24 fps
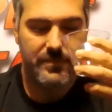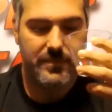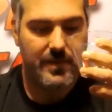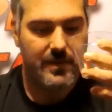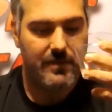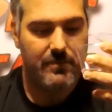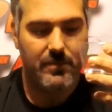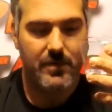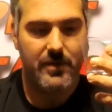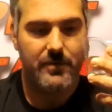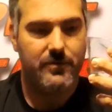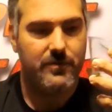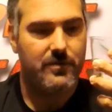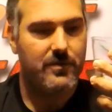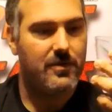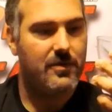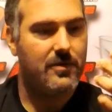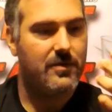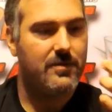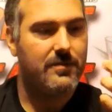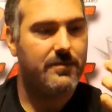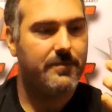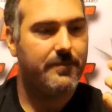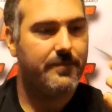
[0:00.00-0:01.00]
not much at
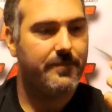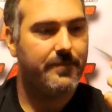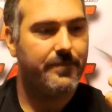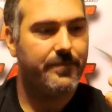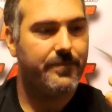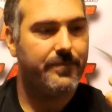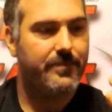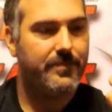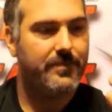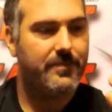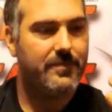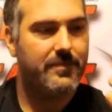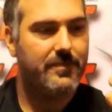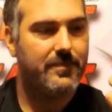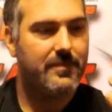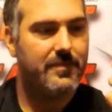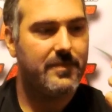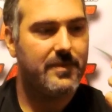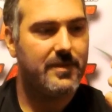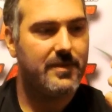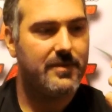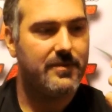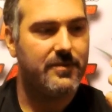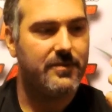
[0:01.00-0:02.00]
all.
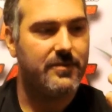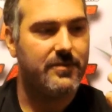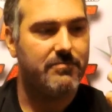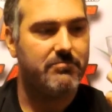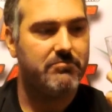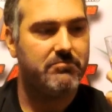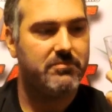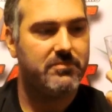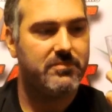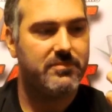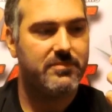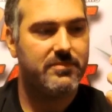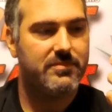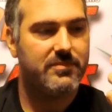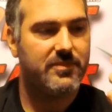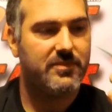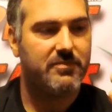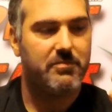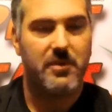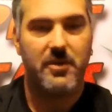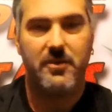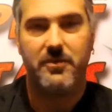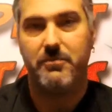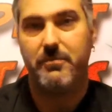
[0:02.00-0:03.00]
It just
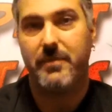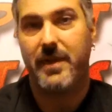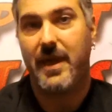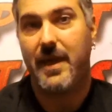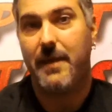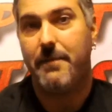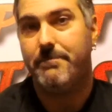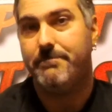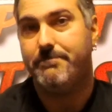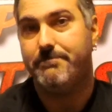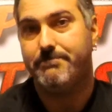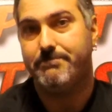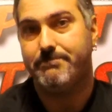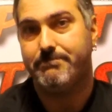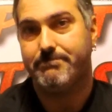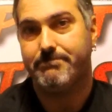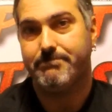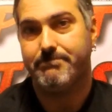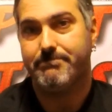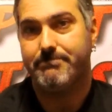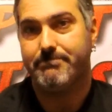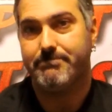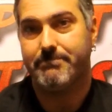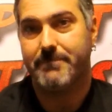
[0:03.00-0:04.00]
smells bad,
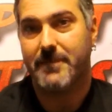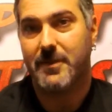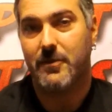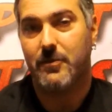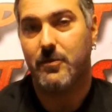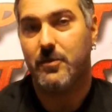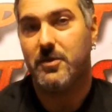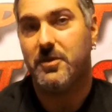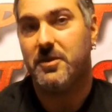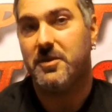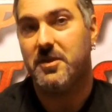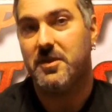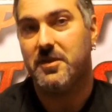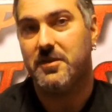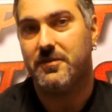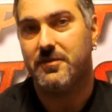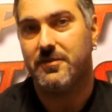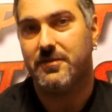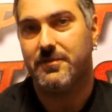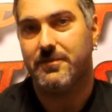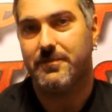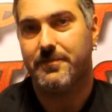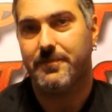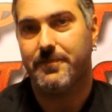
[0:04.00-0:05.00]
it really
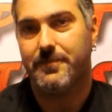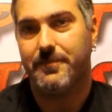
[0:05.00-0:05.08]
does.